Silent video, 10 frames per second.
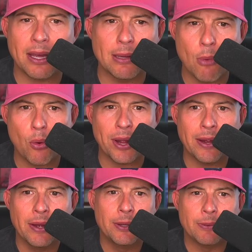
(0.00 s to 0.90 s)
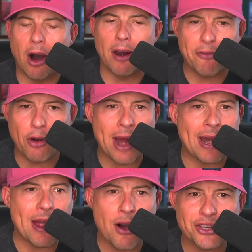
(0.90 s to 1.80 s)
the morning on a
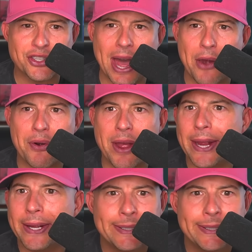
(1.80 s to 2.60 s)
Friday, on a Saturday,